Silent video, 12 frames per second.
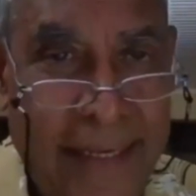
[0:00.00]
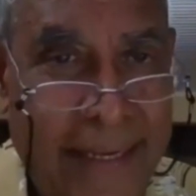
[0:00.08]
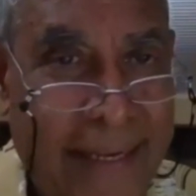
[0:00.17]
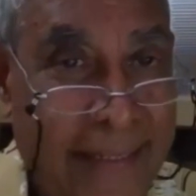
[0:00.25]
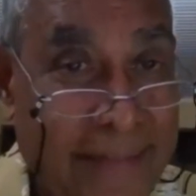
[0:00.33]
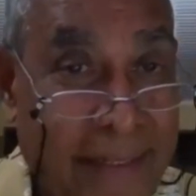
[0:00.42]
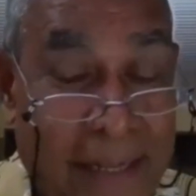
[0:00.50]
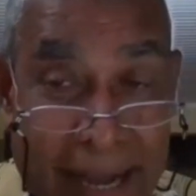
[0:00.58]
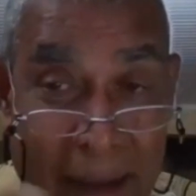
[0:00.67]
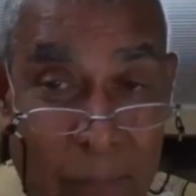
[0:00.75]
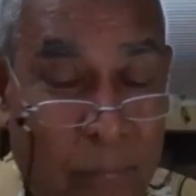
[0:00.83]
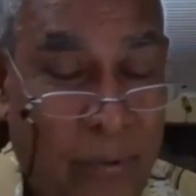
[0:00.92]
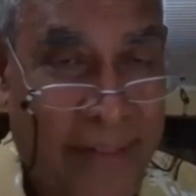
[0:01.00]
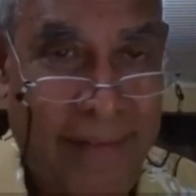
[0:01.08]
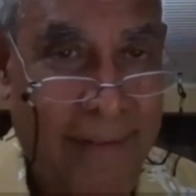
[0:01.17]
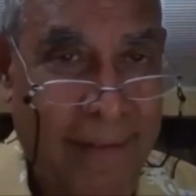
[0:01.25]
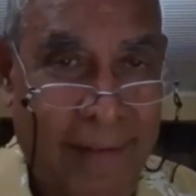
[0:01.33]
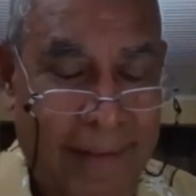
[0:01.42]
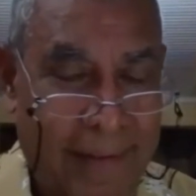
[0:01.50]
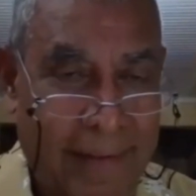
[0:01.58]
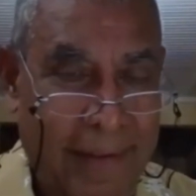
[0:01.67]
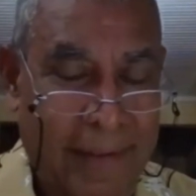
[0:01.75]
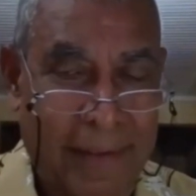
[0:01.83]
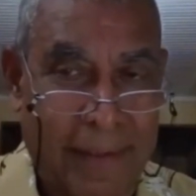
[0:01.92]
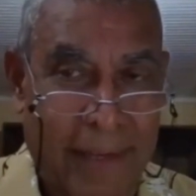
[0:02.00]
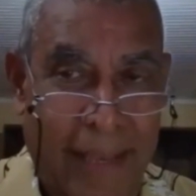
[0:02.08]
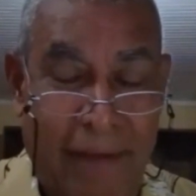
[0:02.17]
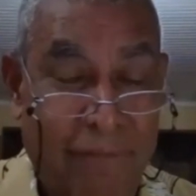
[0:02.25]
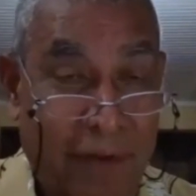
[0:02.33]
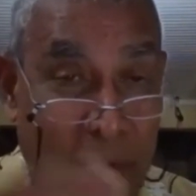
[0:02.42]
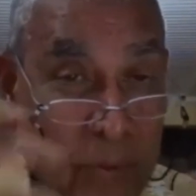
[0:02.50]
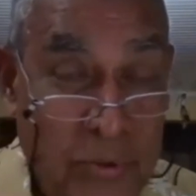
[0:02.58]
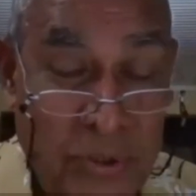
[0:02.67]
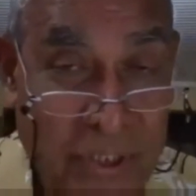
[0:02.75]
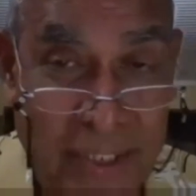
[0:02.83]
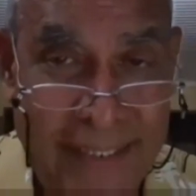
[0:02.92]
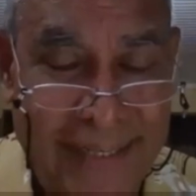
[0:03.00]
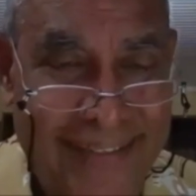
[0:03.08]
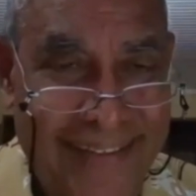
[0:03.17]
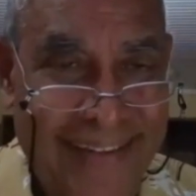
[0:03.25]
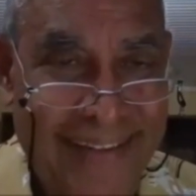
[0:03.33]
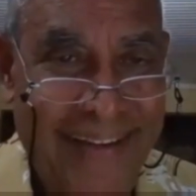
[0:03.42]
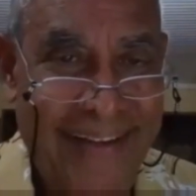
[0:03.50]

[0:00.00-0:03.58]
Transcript: It doesn't come with uh, evolution.